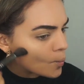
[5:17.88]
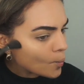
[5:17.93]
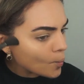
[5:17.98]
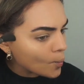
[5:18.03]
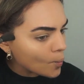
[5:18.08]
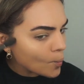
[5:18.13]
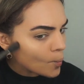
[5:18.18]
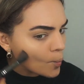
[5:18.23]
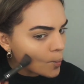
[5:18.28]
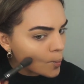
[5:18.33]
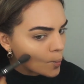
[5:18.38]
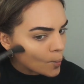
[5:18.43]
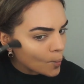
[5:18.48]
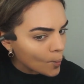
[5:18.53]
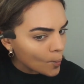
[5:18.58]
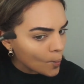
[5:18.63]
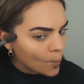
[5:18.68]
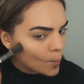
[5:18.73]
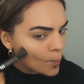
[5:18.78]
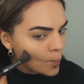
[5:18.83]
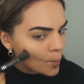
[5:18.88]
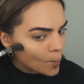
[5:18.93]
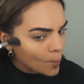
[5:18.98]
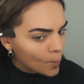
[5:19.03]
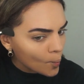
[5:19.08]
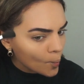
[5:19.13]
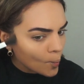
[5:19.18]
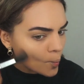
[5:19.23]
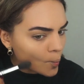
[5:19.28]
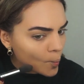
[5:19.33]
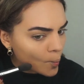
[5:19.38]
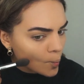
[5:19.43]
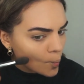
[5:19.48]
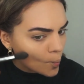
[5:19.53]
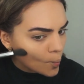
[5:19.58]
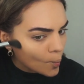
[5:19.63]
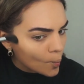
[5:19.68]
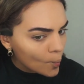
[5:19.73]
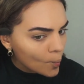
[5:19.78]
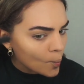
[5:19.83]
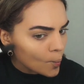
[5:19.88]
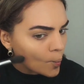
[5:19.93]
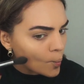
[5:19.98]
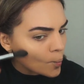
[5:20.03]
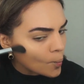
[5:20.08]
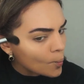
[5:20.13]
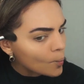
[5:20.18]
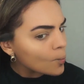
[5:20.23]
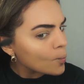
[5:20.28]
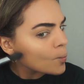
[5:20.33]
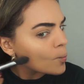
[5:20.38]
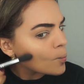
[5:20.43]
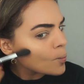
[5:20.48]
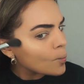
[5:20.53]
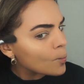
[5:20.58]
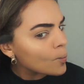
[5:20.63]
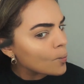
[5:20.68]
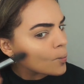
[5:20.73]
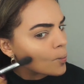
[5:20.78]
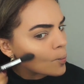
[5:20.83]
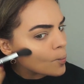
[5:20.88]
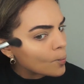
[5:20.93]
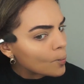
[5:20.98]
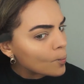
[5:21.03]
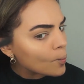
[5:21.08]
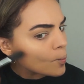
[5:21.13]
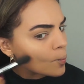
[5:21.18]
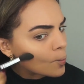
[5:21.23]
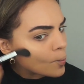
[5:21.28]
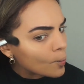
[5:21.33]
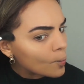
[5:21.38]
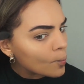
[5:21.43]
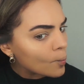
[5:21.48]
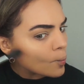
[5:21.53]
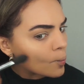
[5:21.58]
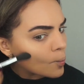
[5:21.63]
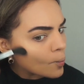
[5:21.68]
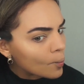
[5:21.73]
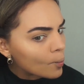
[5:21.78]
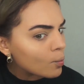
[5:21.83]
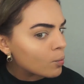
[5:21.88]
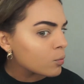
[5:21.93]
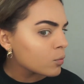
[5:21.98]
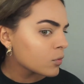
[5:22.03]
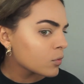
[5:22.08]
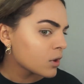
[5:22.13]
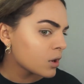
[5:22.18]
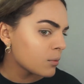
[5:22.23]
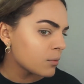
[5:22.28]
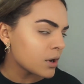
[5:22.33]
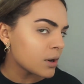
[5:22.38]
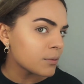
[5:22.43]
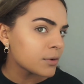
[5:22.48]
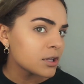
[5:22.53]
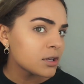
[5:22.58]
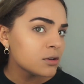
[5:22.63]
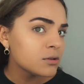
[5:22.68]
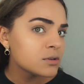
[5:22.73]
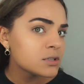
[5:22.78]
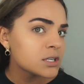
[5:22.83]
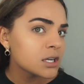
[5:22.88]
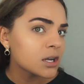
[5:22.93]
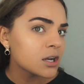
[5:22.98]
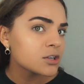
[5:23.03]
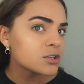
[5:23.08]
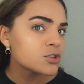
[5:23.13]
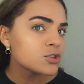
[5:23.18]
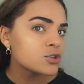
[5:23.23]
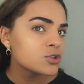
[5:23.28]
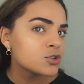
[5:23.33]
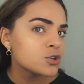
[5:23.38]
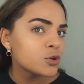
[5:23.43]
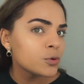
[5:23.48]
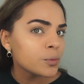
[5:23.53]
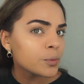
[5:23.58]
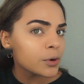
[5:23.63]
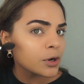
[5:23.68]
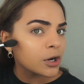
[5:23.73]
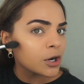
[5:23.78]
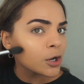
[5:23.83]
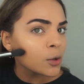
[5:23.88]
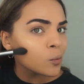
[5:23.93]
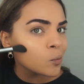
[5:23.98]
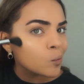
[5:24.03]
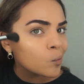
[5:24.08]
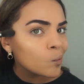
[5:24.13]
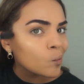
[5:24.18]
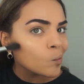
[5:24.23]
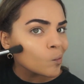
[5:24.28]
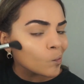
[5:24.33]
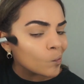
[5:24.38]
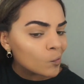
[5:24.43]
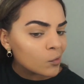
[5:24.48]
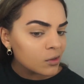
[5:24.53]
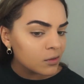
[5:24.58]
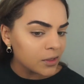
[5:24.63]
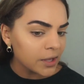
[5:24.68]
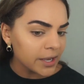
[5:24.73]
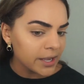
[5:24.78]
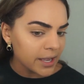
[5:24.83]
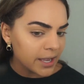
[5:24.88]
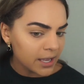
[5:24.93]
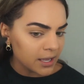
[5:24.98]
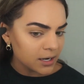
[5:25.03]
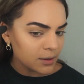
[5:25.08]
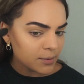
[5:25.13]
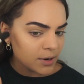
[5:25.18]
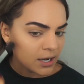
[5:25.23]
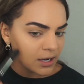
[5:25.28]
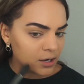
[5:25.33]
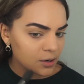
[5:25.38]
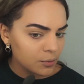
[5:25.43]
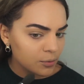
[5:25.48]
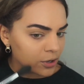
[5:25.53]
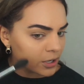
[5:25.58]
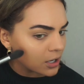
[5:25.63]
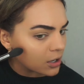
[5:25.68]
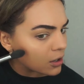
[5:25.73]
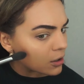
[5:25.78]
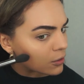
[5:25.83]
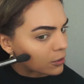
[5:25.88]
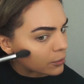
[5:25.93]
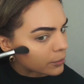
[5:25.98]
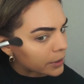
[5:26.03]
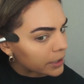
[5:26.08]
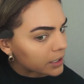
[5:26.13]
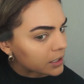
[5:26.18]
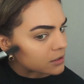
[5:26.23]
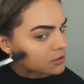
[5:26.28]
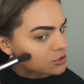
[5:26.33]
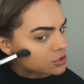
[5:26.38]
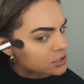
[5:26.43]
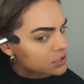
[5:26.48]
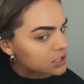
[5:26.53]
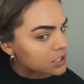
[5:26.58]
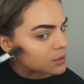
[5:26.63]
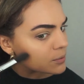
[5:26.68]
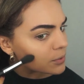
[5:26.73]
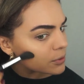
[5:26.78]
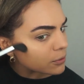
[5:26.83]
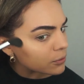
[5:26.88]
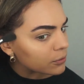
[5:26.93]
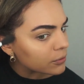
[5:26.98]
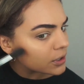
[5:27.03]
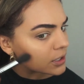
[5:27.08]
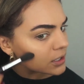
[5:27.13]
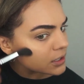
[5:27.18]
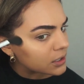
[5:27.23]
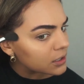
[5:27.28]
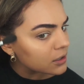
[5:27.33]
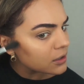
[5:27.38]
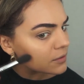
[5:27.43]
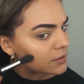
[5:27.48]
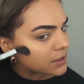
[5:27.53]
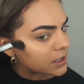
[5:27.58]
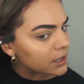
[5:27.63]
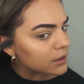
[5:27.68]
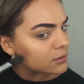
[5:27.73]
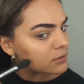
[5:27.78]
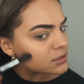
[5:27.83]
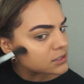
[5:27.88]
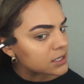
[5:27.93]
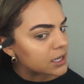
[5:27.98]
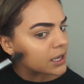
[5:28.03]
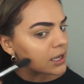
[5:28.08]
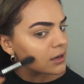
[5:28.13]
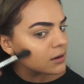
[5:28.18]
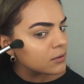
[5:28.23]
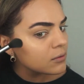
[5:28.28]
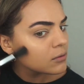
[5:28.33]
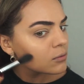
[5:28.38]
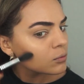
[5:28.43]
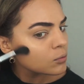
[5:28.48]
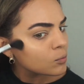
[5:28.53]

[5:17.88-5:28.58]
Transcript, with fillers: So I'm going in first to like the hollows of my cheeks, but I'm going to use like a super light hand. I'm not going to bring it all the way in, just keep it right here on the outside.